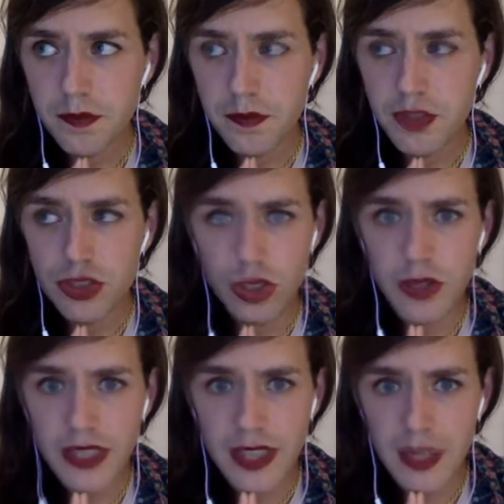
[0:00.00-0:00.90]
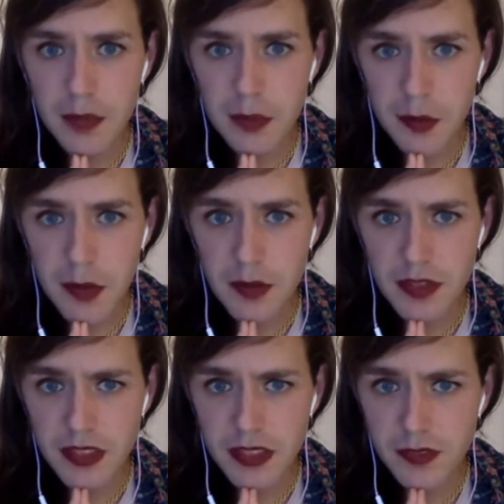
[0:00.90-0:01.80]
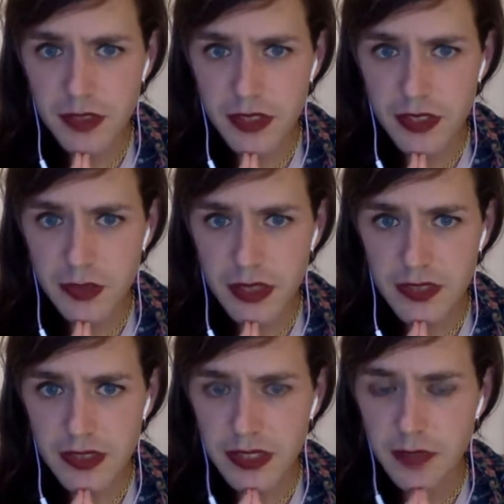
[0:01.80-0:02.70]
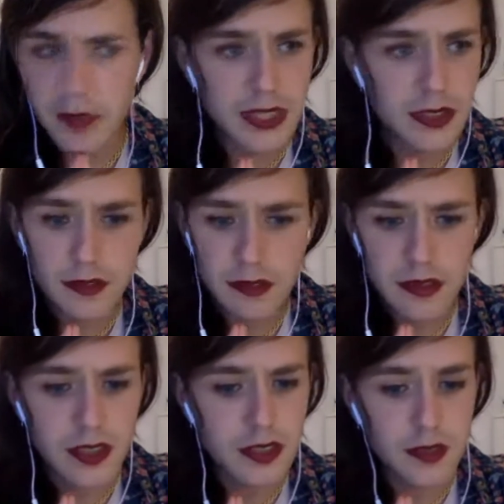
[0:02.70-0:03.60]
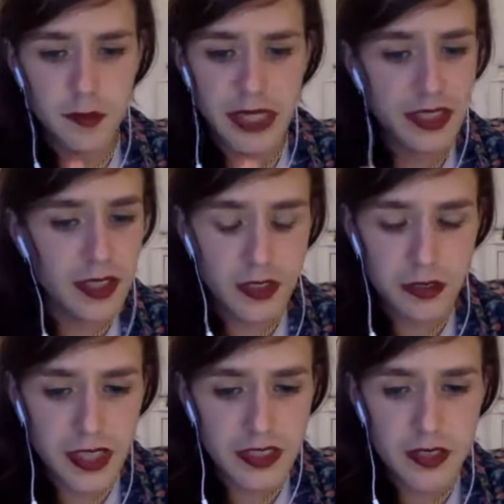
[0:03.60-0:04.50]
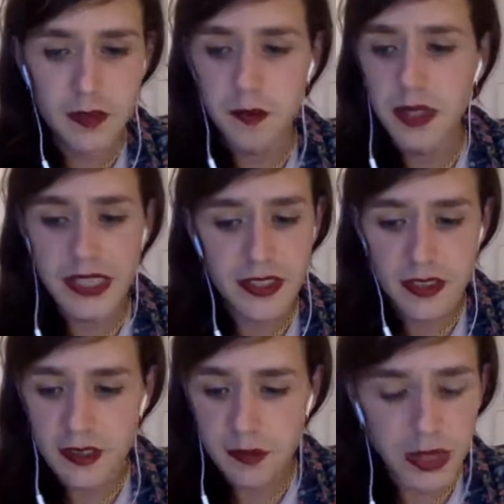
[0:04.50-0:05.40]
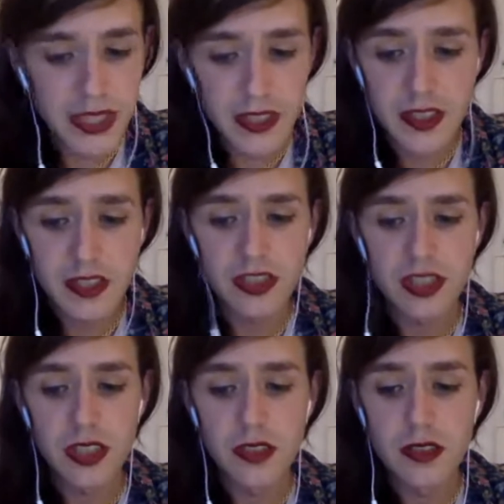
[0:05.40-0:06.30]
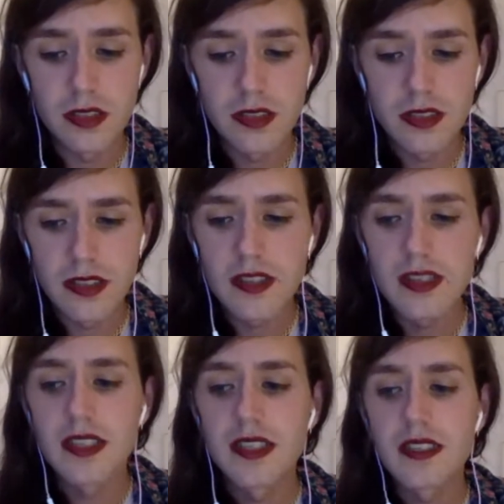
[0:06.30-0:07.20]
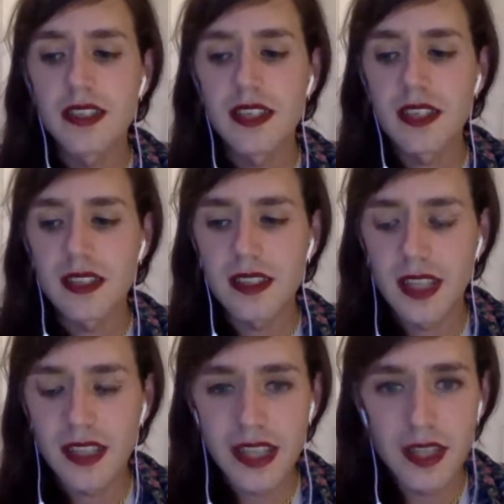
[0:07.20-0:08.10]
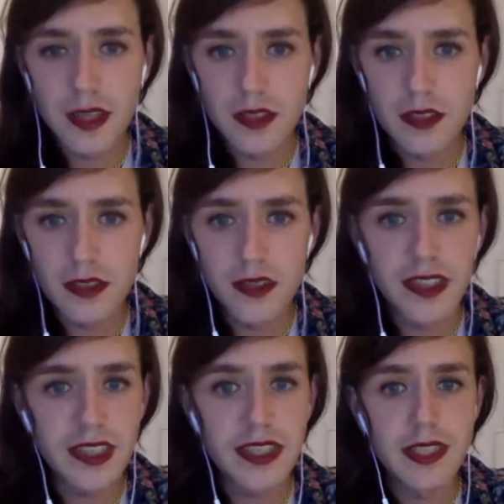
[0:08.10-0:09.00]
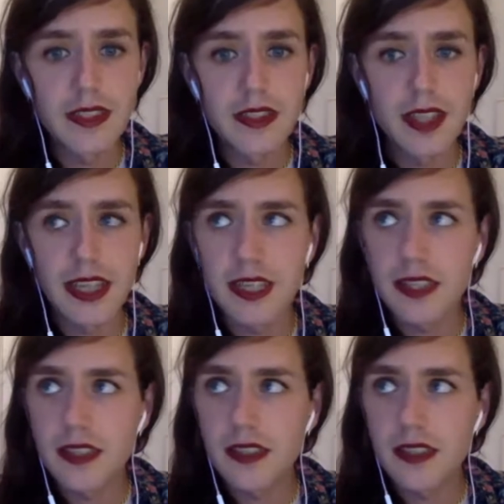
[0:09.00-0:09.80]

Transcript: showing a lot of people my music in various ways, like making another record, playing another show, and then also thinking like,